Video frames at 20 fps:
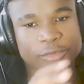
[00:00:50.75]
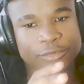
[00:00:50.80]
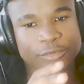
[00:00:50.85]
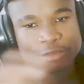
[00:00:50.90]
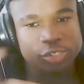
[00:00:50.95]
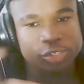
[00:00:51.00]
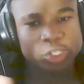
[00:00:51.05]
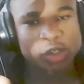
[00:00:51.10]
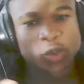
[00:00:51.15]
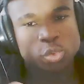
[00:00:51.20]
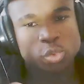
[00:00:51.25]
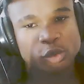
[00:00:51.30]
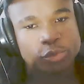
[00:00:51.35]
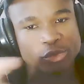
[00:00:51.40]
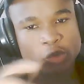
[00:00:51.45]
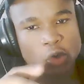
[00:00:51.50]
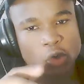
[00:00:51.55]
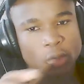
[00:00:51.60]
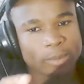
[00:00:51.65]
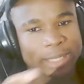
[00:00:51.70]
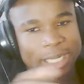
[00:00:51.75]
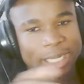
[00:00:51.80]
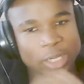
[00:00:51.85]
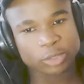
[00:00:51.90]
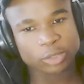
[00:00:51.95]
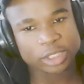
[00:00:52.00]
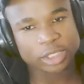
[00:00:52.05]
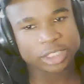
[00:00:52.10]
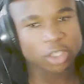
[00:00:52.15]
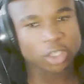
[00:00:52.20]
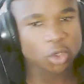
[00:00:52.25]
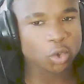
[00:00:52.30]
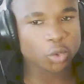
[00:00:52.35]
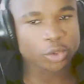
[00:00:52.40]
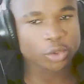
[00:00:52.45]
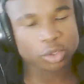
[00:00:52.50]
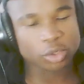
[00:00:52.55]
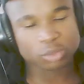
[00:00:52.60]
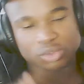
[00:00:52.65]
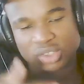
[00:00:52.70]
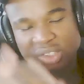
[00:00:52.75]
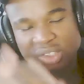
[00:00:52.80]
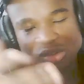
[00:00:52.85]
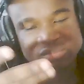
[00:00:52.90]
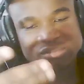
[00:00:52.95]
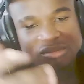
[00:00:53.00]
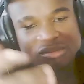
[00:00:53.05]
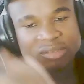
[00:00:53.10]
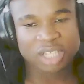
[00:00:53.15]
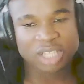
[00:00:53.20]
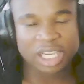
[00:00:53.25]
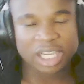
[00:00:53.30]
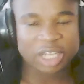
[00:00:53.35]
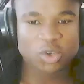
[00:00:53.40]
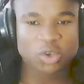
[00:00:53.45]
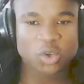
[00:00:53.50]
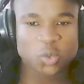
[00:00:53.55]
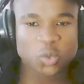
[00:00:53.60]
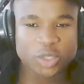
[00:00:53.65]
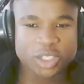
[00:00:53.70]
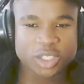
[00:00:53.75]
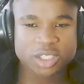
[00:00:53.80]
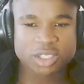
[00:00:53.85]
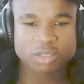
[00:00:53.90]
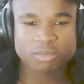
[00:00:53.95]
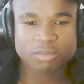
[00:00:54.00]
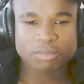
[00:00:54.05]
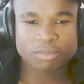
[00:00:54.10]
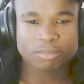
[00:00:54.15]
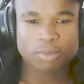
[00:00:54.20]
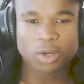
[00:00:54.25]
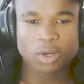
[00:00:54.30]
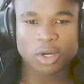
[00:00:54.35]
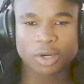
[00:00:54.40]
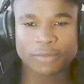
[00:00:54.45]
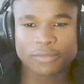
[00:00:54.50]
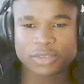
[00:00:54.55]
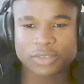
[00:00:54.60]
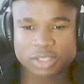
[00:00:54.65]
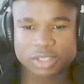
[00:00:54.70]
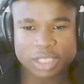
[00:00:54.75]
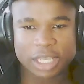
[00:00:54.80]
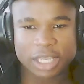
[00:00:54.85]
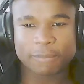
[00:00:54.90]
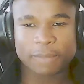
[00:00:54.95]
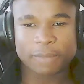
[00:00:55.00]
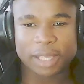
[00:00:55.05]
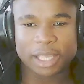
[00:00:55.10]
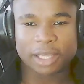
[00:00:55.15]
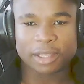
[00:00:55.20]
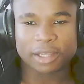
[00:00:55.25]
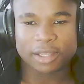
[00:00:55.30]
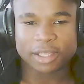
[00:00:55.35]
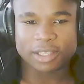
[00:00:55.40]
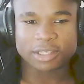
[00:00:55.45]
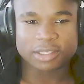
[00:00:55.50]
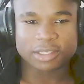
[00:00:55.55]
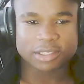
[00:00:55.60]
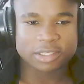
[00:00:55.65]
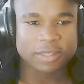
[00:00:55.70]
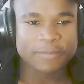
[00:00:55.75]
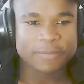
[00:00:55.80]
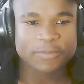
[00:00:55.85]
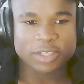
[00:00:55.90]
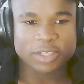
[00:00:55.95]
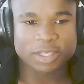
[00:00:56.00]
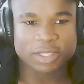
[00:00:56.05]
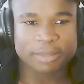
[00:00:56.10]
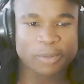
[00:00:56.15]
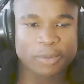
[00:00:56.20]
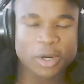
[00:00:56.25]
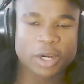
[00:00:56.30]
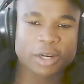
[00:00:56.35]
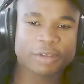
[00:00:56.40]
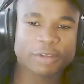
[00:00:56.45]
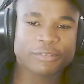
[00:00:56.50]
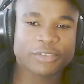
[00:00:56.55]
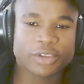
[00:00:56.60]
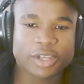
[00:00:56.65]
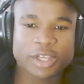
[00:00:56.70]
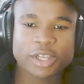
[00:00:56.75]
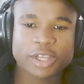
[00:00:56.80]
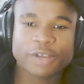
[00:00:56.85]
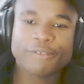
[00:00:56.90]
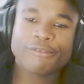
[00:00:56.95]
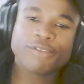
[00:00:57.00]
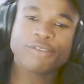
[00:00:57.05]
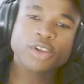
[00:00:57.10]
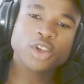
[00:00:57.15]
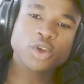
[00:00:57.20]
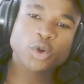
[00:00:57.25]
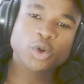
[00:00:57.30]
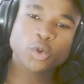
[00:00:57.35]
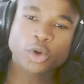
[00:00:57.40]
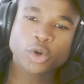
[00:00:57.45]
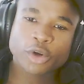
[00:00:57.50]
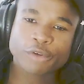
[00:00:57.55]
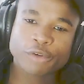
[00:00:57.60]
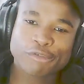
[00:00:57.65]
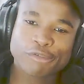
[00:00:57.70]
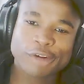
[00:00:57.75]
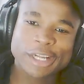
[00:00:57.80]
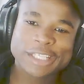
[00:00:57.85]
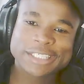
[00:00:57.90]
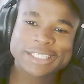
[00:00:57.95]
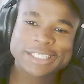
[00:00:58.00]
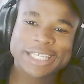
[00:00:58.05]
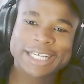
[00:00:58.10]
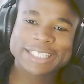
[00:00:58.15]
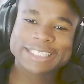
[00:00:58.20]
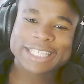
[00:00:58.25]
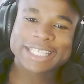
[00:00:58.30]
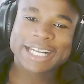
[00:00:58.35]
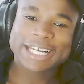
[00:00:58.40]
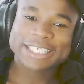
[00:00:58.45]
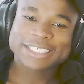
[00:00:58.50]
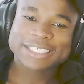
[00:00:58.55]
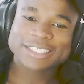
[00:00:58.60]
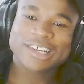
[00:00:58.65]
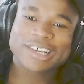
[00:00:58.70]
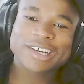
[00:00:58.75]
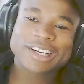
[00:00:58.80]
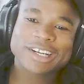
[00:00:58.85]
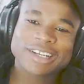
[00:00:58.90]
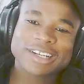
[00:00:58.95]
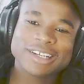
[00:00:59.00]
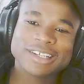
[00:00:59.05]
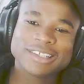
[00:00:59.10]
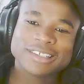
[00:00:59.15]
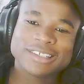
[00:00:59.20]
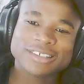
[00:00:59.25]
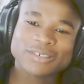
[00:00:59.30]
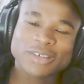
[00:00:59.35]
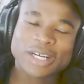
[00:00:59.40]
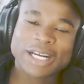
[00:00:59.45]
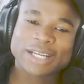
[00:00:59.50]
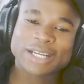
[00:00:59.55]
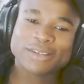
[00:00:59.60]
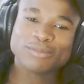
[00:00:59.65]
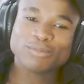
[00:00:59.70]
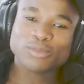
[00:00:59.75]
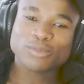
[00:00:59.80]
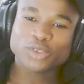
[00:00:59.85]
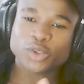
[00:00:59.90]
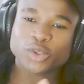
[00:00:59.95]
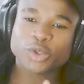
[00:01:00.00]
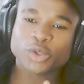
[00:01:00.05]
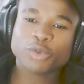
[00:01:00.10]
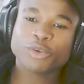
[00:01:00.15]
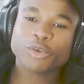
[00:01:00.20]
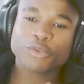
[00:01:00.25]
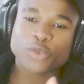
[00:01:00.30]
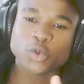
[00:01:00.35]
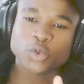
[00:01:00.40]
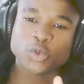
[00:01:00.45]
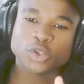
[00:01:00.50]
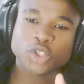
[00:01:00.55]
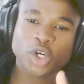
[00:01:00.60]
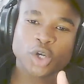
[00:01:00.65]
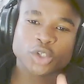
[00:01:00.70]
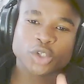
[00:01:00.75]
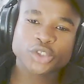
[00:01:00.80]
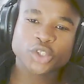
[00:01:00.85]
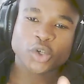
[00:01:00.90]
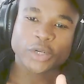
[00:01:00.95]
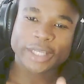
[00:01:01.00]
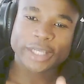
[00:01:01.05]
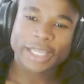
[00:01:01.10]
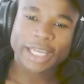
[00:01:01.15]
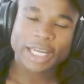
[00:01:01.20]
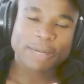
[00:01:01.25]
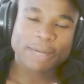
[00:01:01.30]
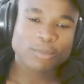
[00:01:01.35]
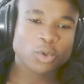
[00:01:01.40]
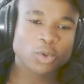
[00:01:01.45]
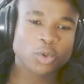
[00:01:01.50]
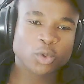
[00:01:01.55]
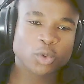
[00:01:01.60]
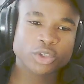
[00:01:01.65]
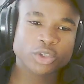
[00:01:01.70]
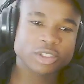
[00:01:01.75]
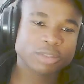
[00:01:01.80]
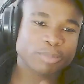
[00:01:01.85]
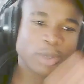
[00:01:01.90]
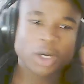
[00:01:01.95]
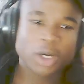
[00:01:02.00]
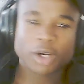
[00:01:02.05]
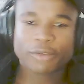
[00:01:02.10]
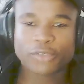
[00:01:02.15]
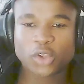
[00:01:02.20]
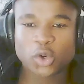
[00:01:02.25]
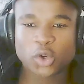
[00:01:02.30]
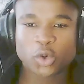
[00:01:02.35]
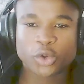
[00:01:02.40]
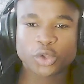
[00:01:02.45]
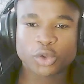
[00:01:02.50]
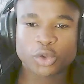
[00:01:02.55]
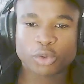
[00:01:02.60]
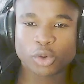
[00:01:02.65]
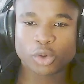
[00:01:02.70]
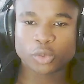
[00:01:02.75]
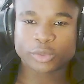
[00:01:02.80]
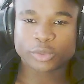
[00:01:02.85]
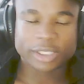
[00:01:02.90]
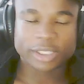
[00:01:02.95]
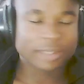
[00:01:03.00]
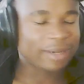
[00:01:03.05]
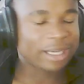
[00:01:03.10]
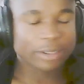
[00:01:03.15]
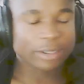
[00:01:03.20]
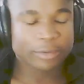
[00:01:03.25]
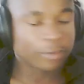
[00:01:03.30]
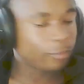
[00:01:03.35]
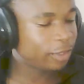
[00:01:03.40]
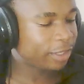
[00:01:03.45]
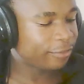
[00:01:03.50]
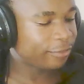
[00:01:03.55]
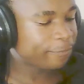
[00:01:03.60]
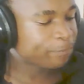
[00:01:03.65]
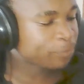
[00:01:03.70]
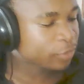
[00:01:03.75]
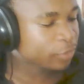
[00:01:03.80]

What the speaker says: video format. I only did audio, so I don't know which part the Sandman is. Is it part of the video franchise that I started where I'm doing reviews also on camera, or is it part of the audio only? I don't know. Whatever.